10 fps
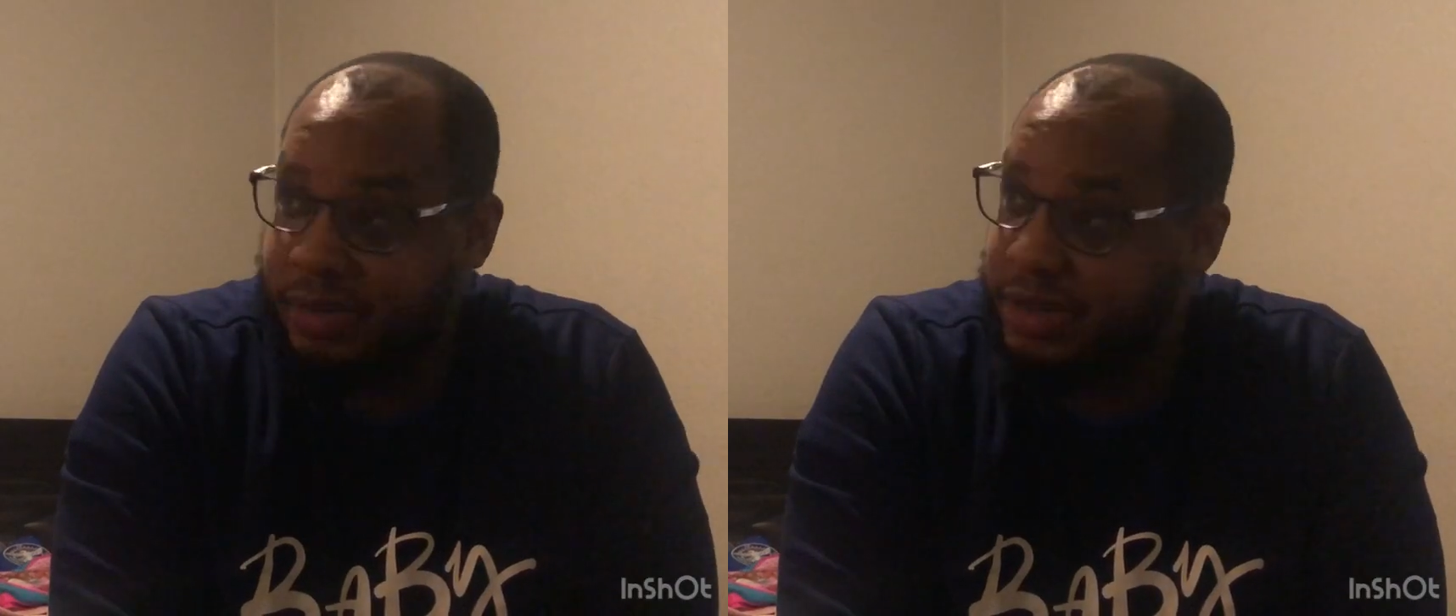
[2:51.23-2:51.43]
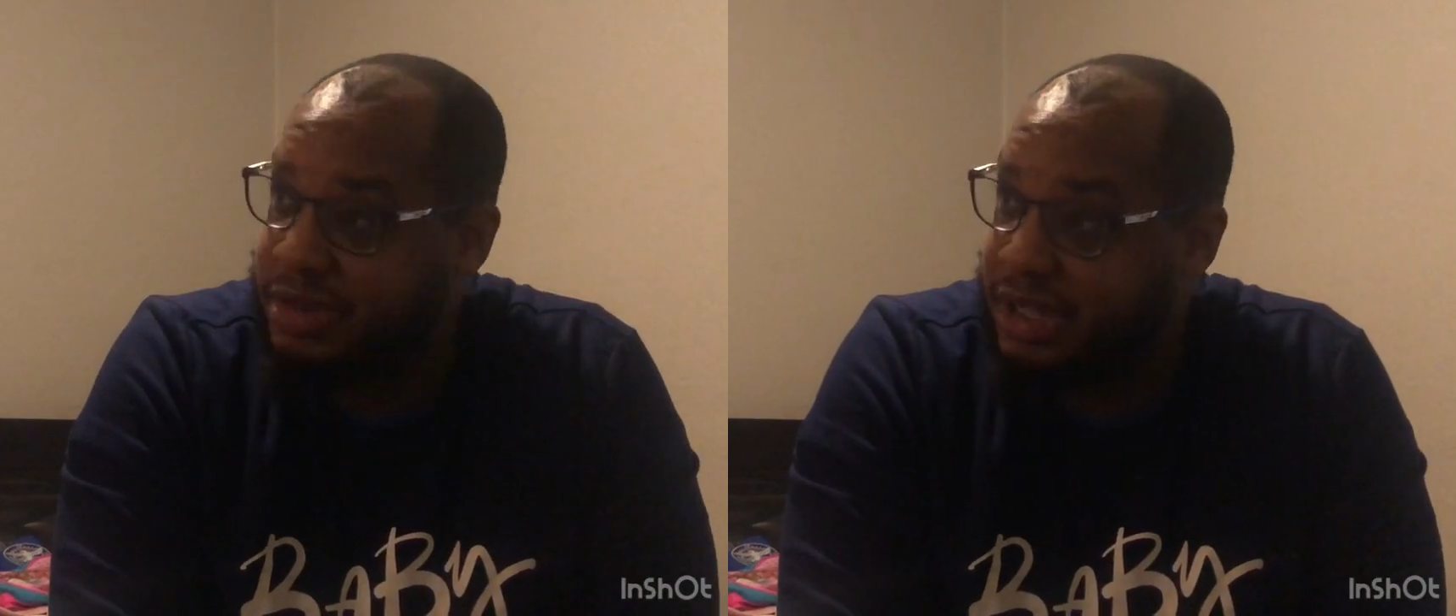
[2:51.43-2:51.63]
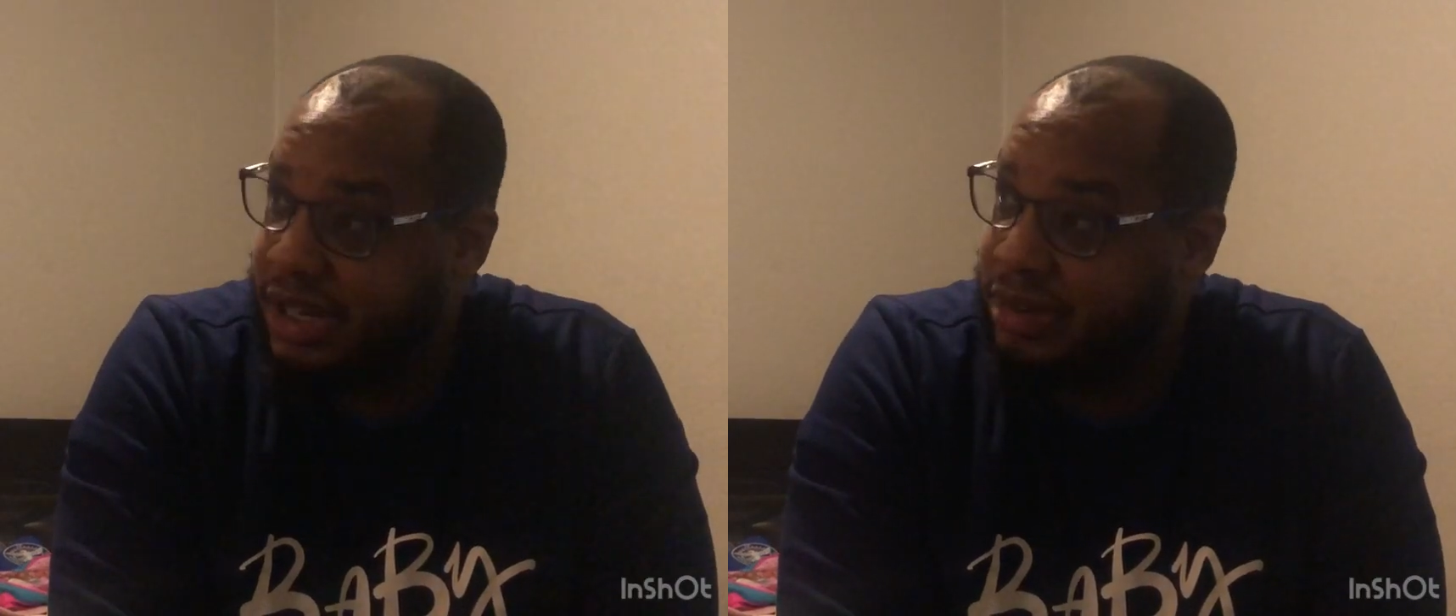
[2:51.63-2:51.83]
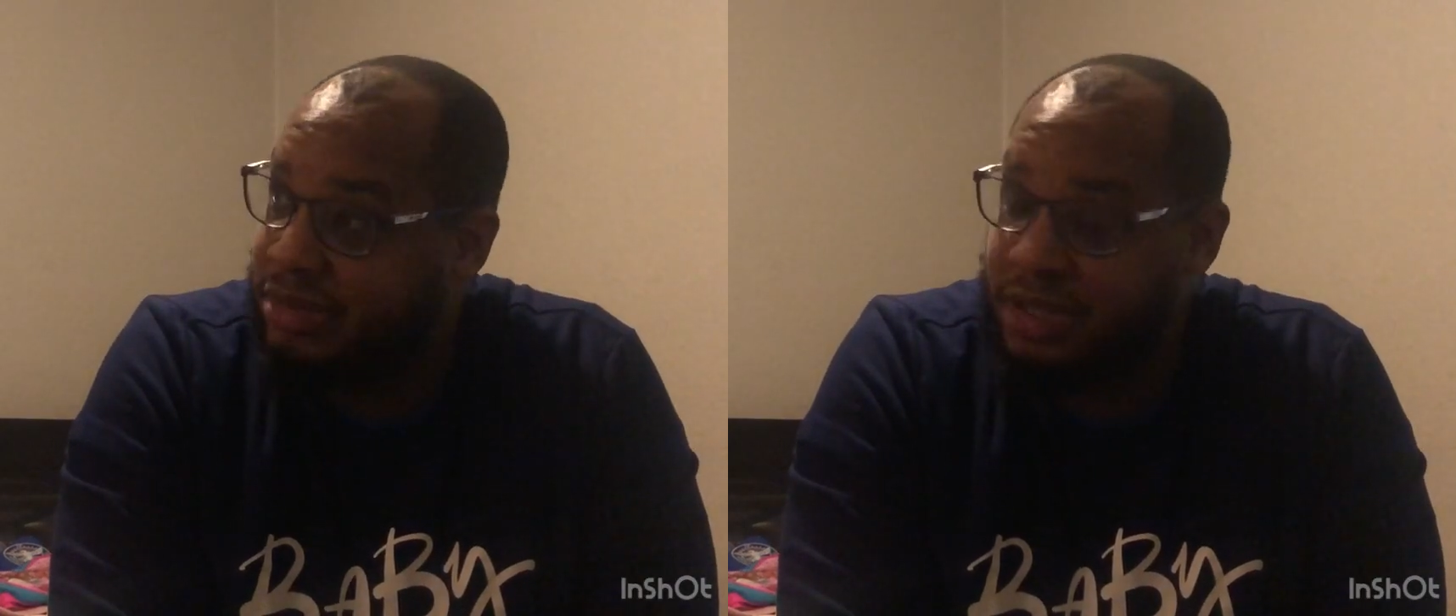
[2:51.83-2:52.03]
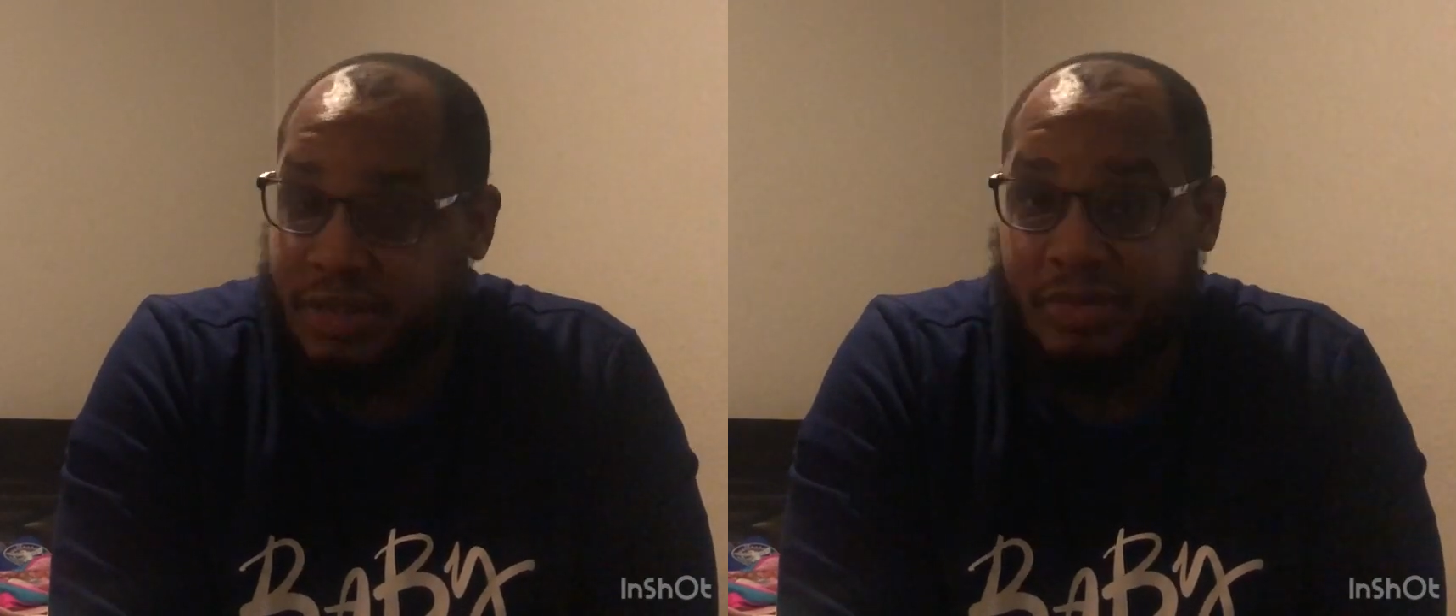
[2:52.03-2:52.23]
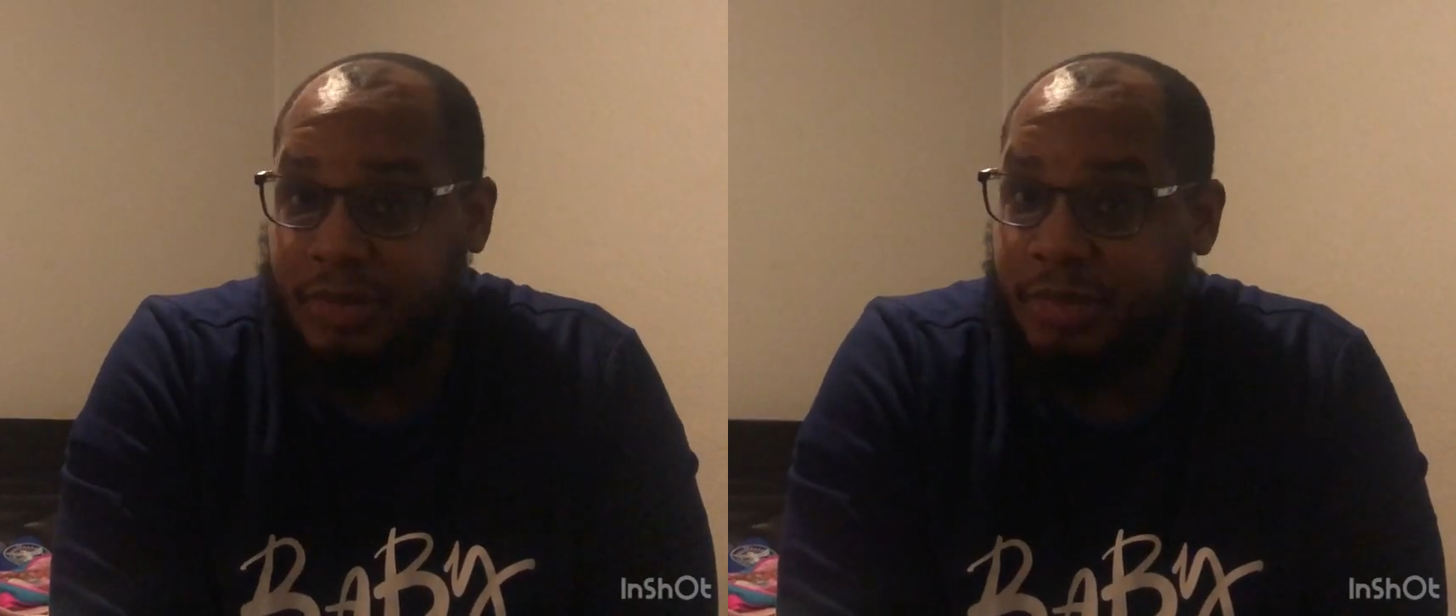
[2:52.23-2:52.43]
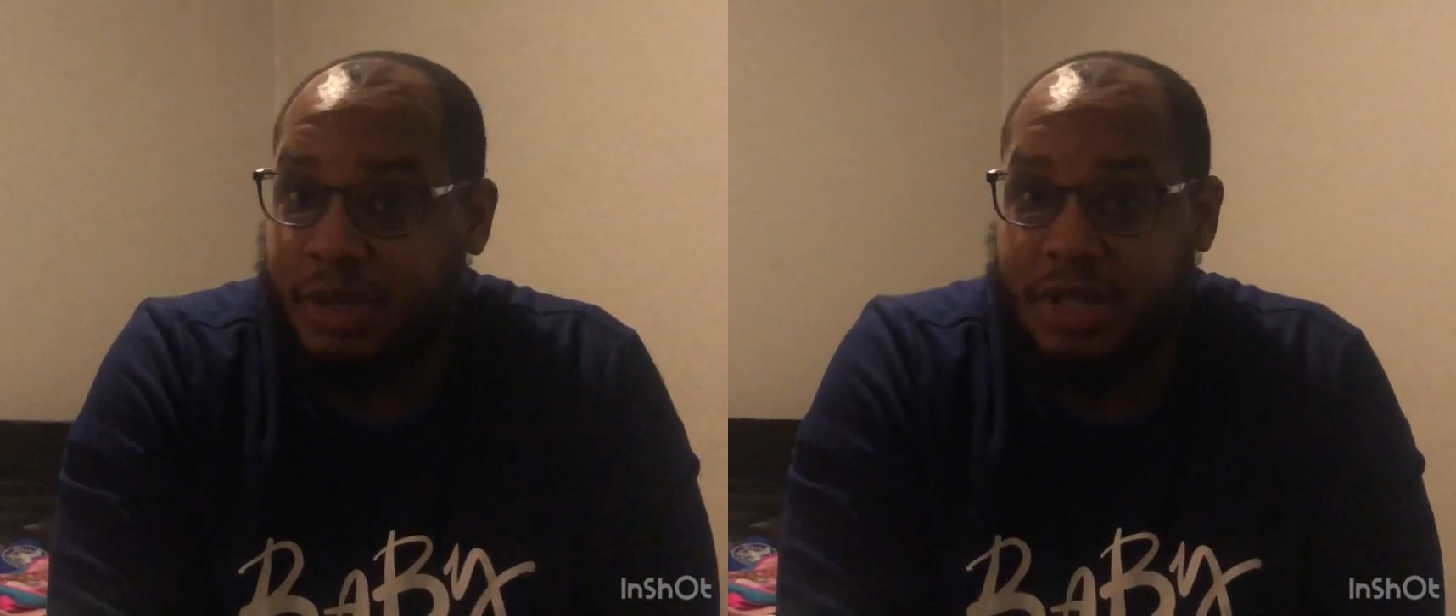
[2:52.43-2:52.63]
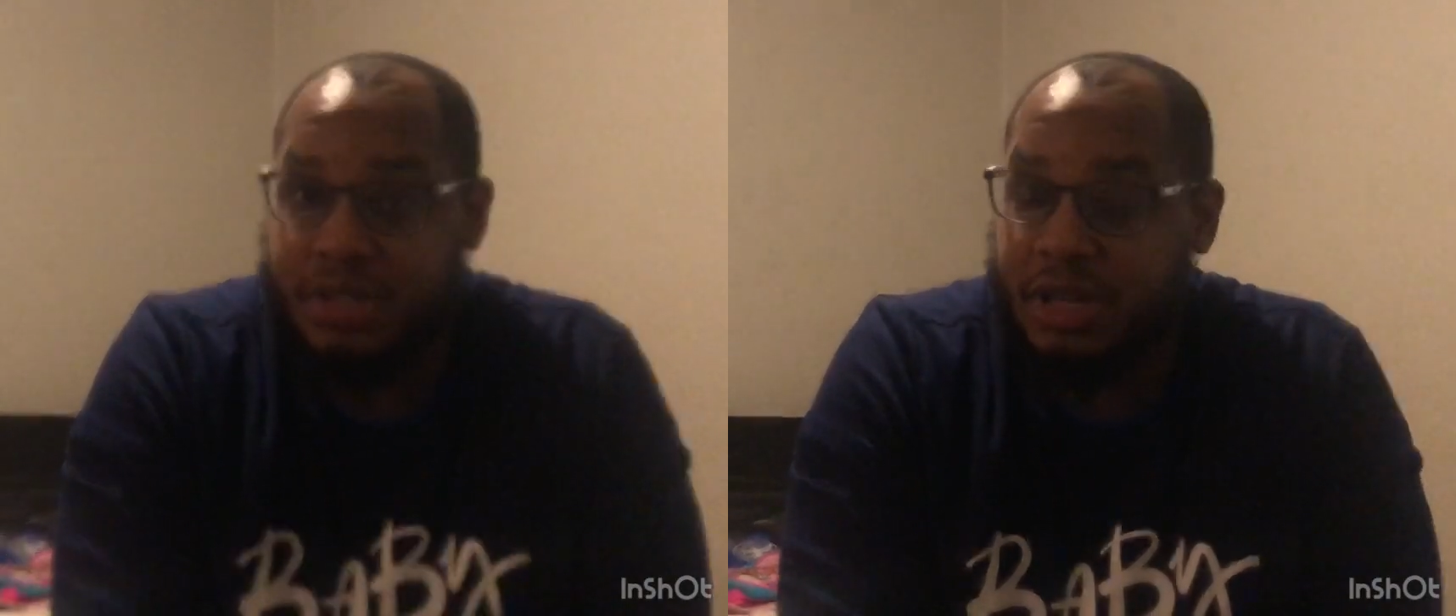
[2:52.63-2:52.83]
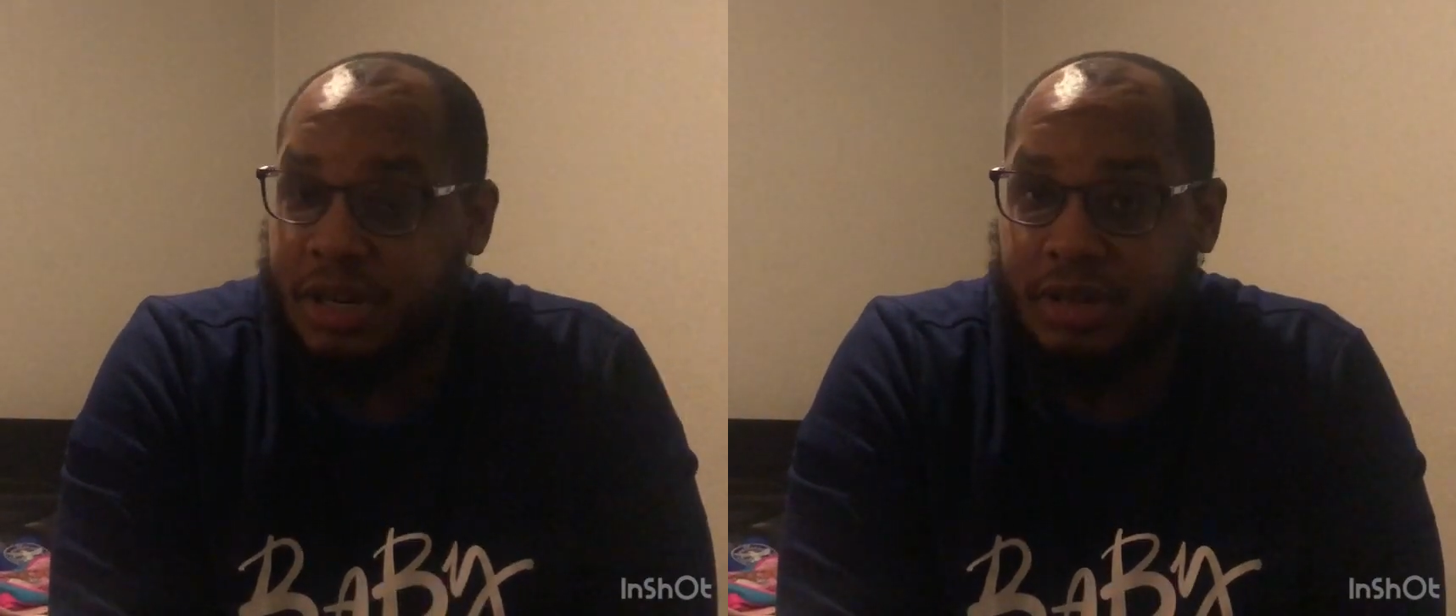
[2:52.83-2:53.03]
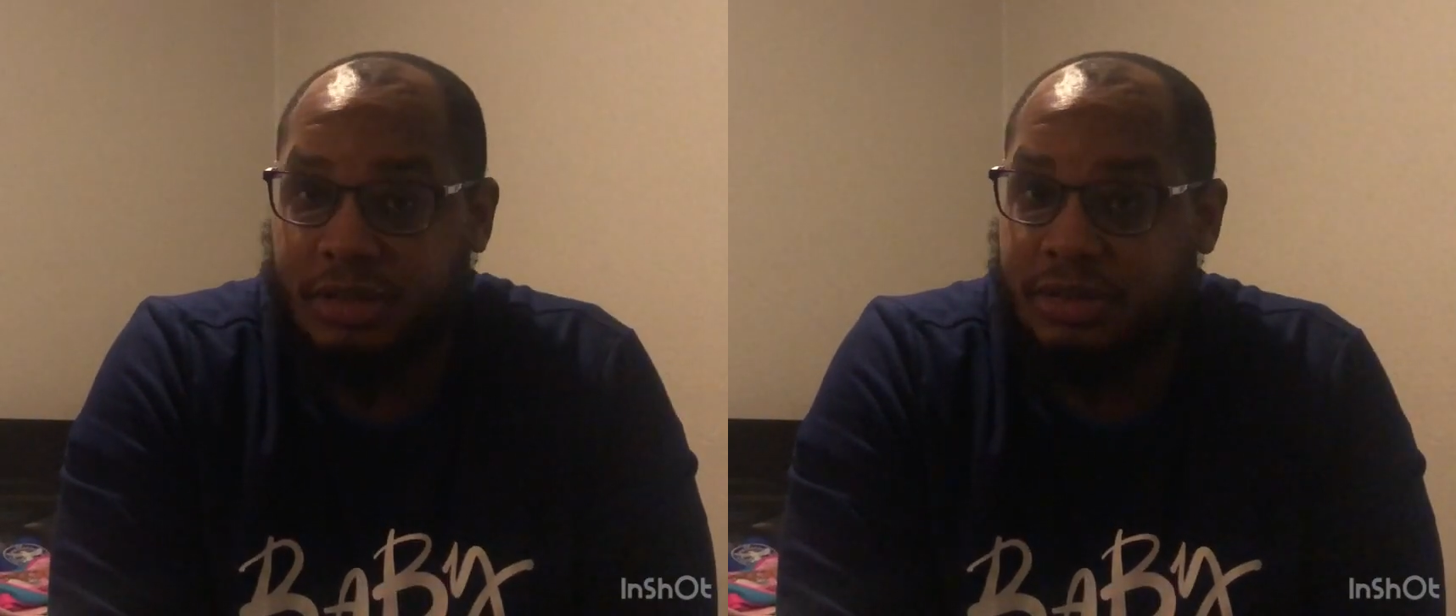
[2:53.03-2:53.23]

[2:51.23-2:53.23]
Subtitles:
We was in that hotel for a minute, y'all.